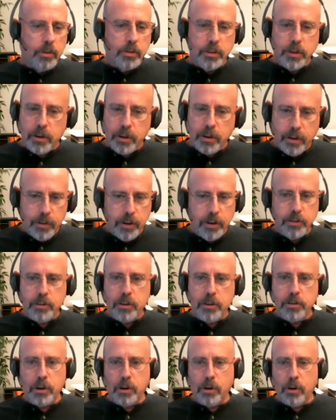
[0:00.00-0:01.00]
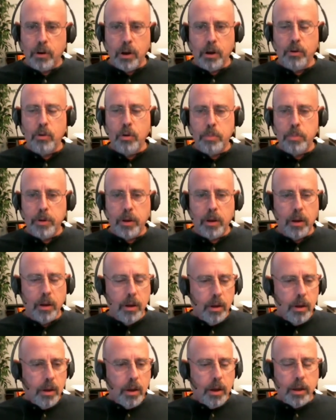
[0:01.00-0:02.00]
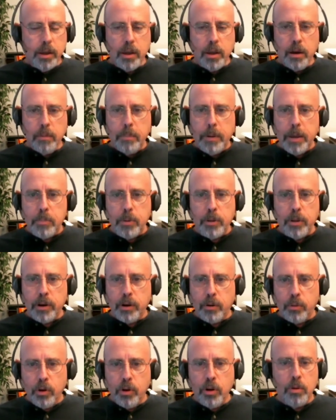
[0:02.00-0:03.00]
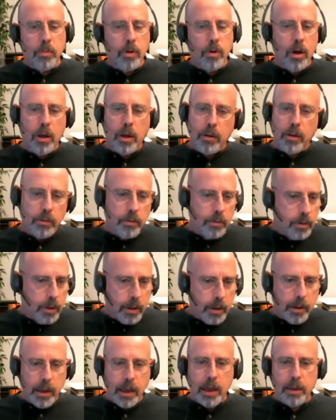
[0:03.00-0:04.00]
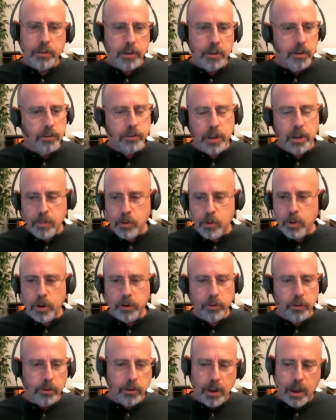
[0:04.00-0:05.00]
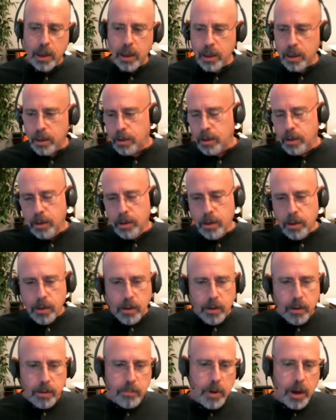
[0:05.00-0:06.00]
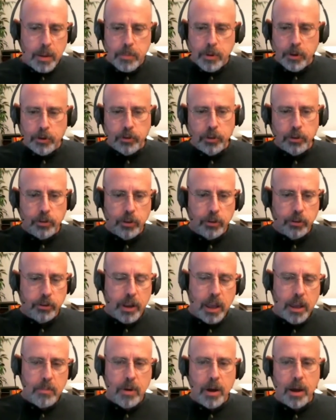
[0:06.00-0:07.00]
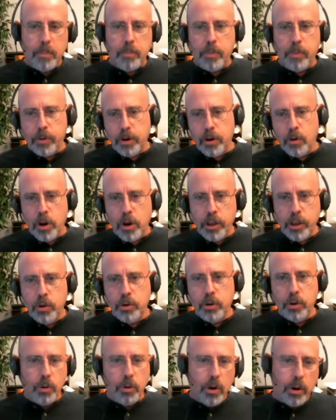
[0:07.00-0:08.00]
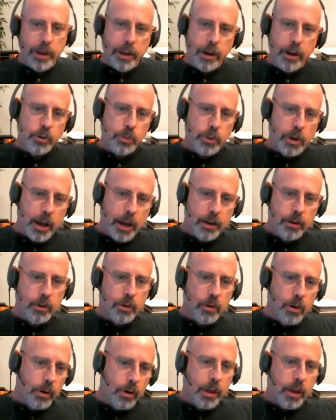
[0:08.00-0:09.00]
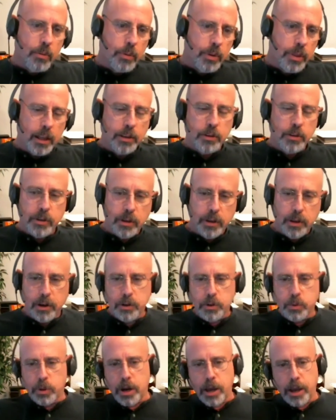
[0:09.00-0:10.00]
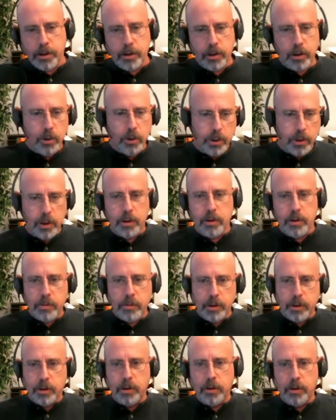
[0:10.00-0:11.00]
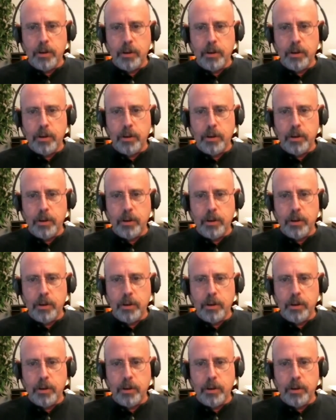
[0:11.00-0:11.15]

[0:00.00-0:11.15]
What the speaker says: just, even it's just a group of young people in a room all asking the same questions. Hey, my business, this came up, what do you do? Well, here's what I do. Okay, well, here's what I do. And then you